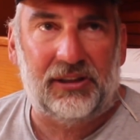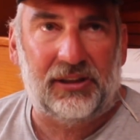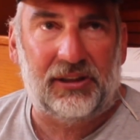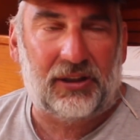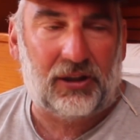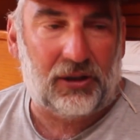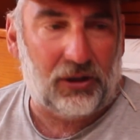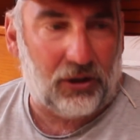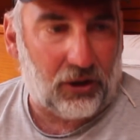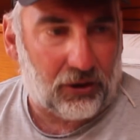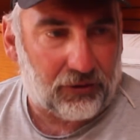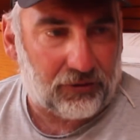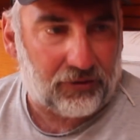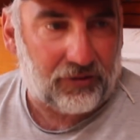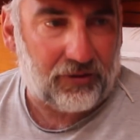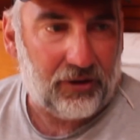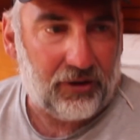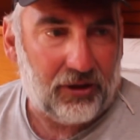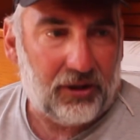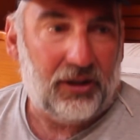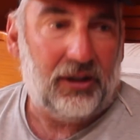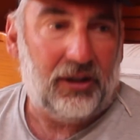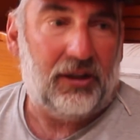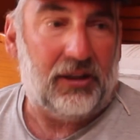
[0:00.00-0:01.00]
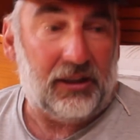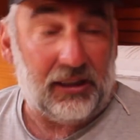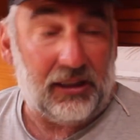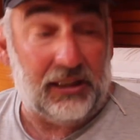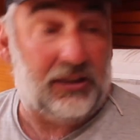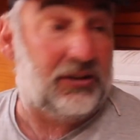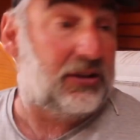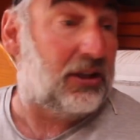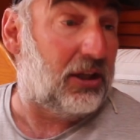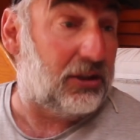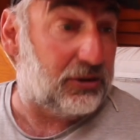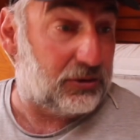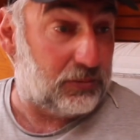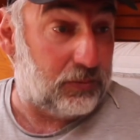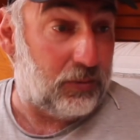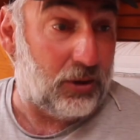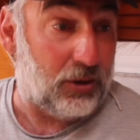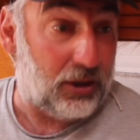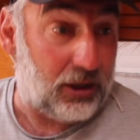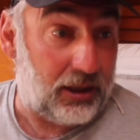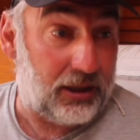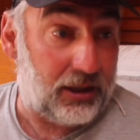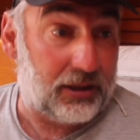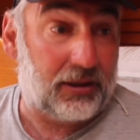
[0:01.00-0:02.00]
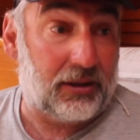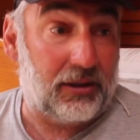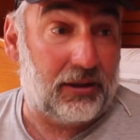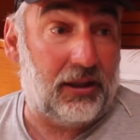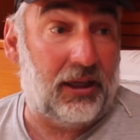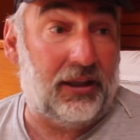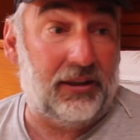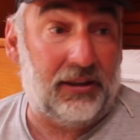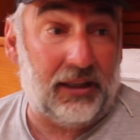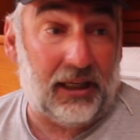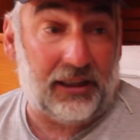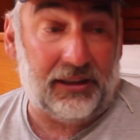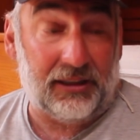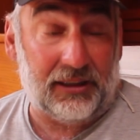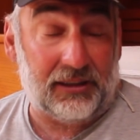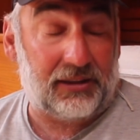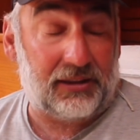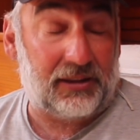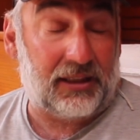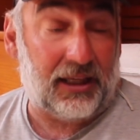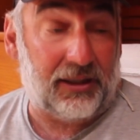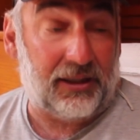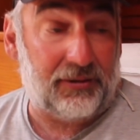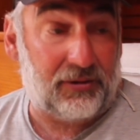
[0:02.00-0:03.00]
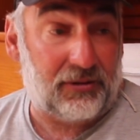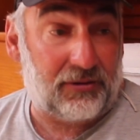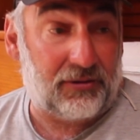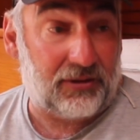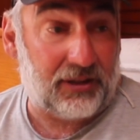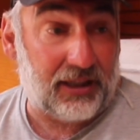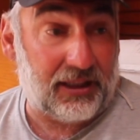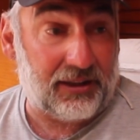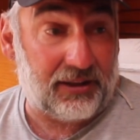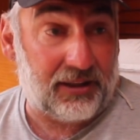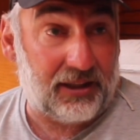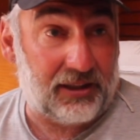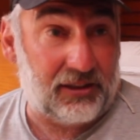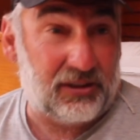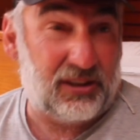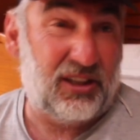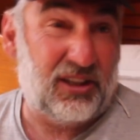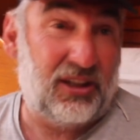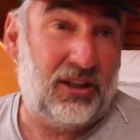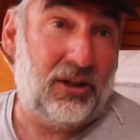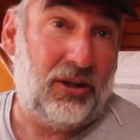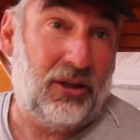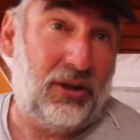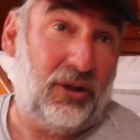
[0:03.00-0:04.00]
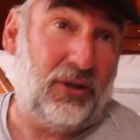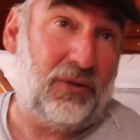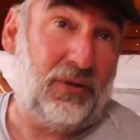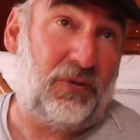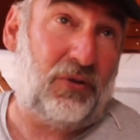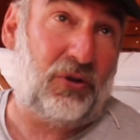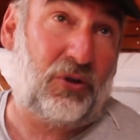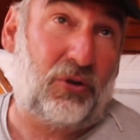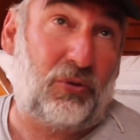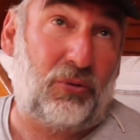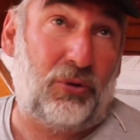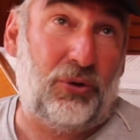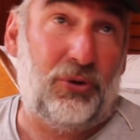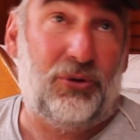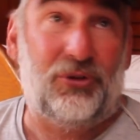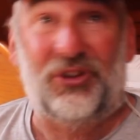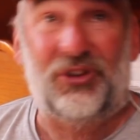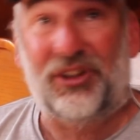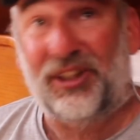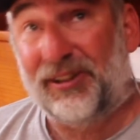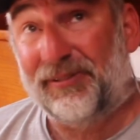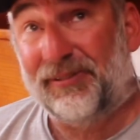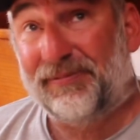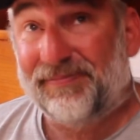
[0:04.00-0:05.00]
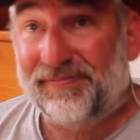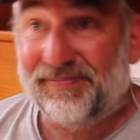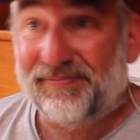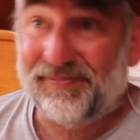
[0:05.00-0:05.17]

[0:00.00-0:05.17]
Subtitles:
cloth. It does work, and it can create things. For cruising,